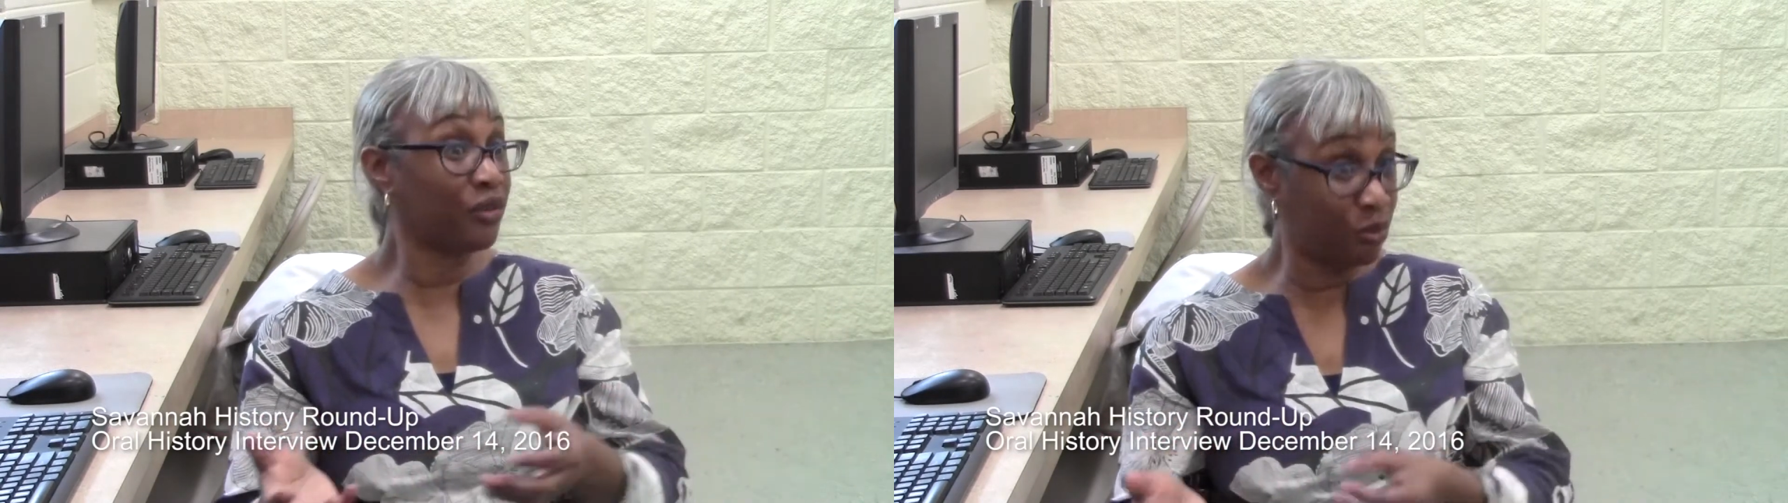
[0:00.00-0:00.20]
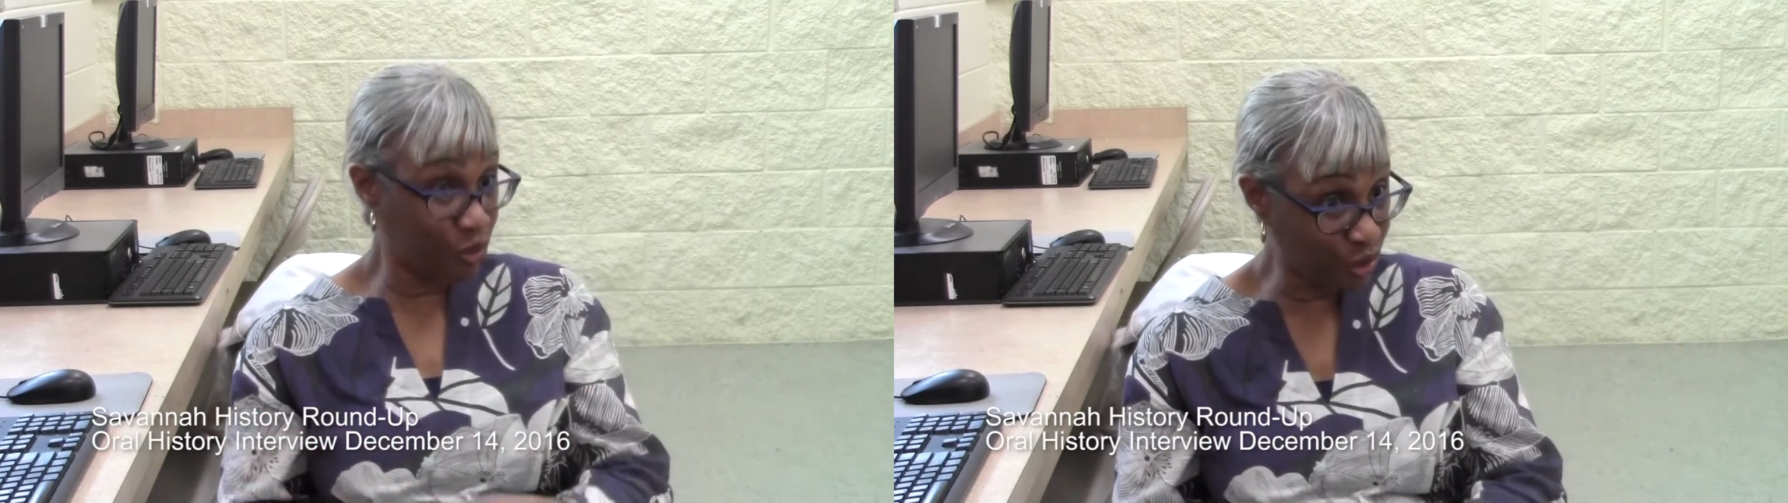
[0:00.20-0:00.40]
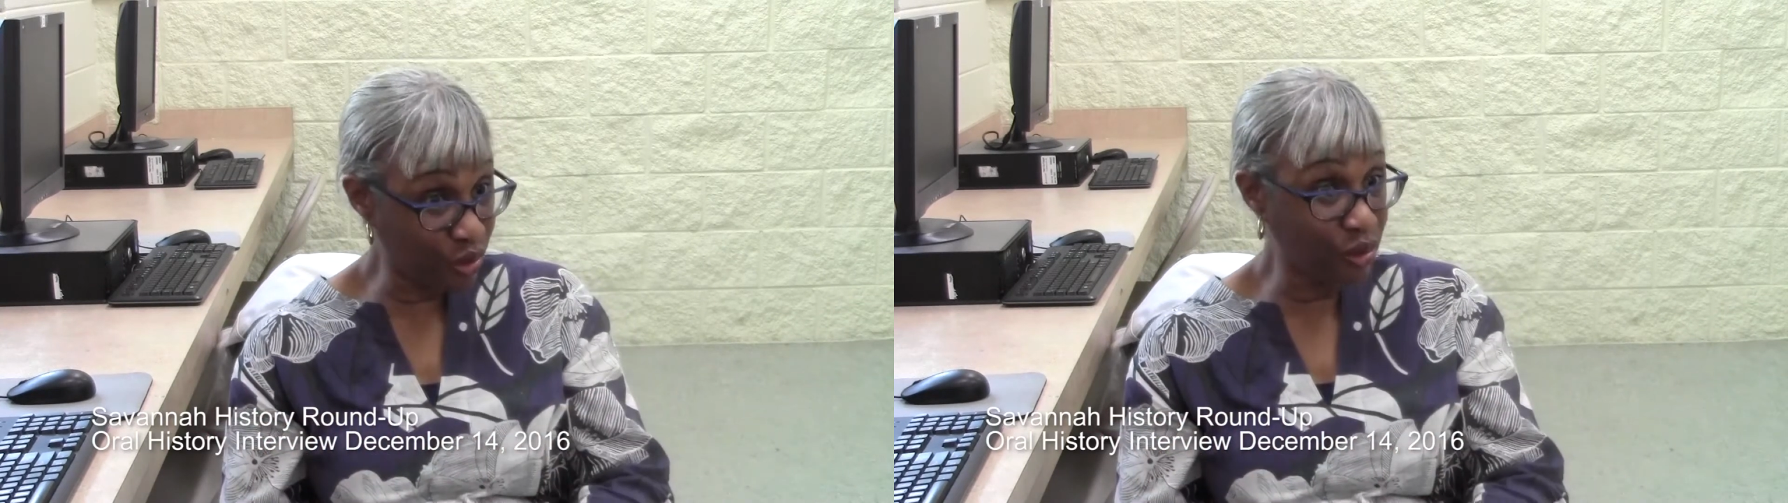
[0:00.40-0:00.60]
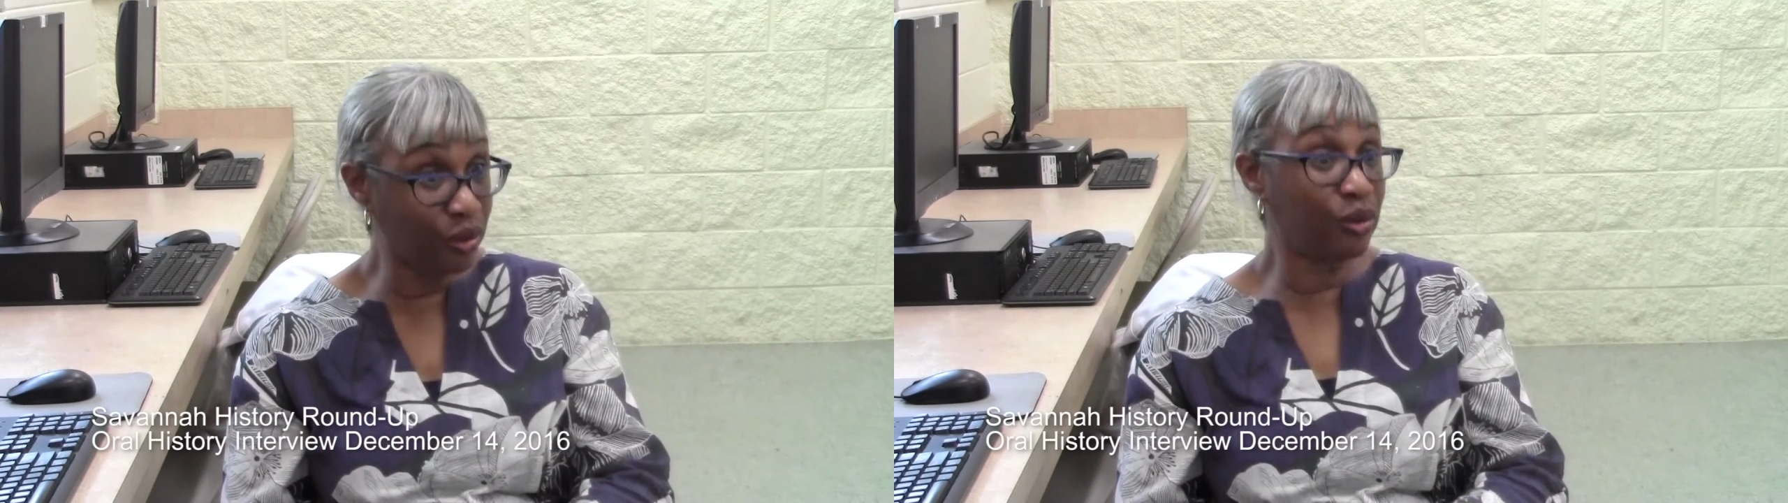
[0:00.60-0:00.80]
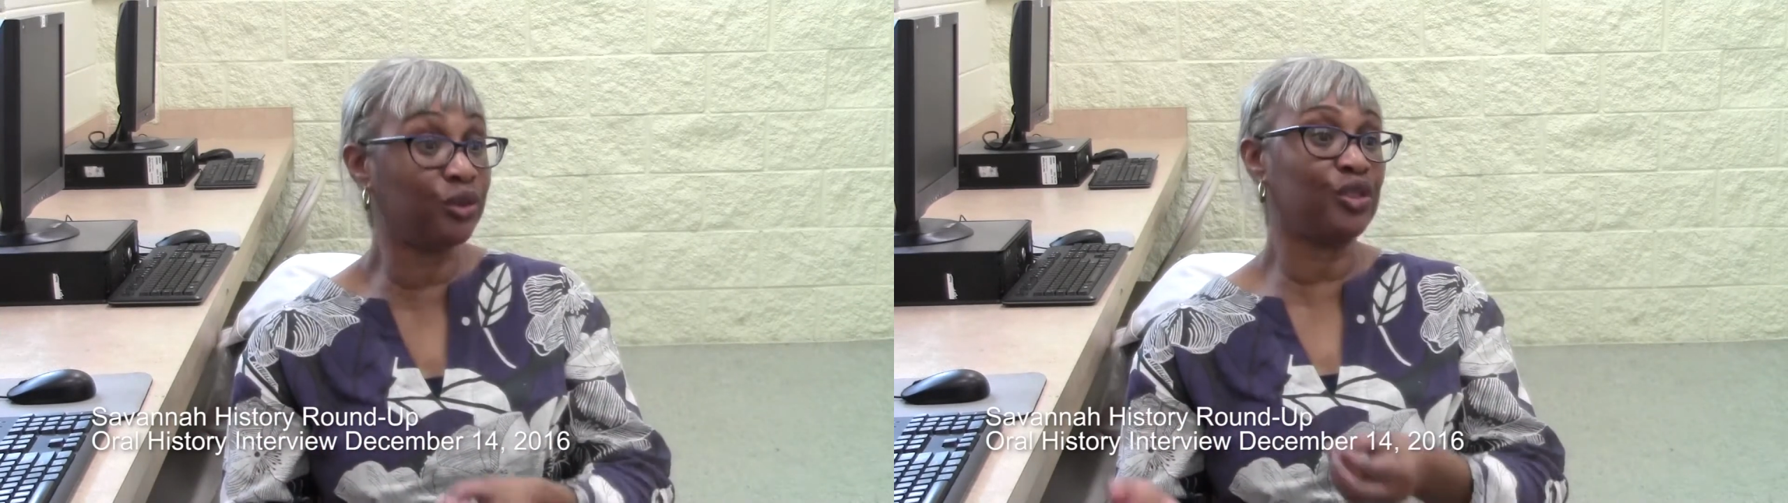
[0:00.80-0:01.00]
from
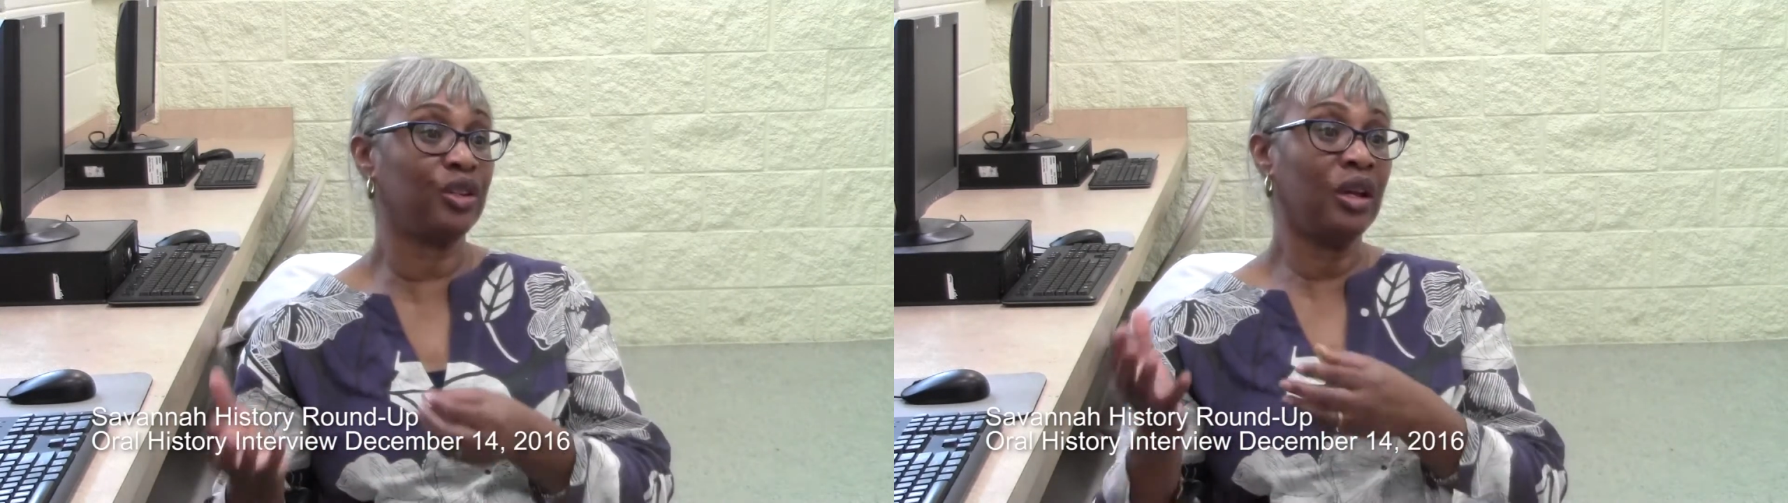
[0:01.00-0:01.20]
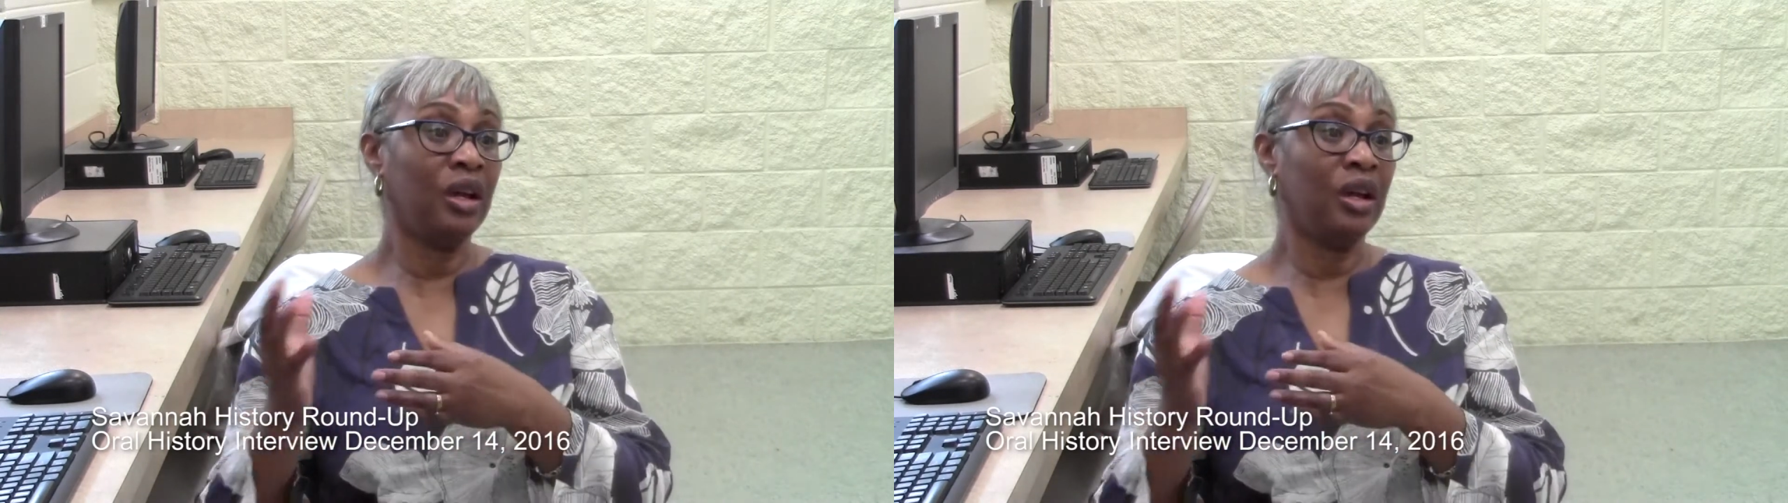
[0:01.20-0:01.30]
church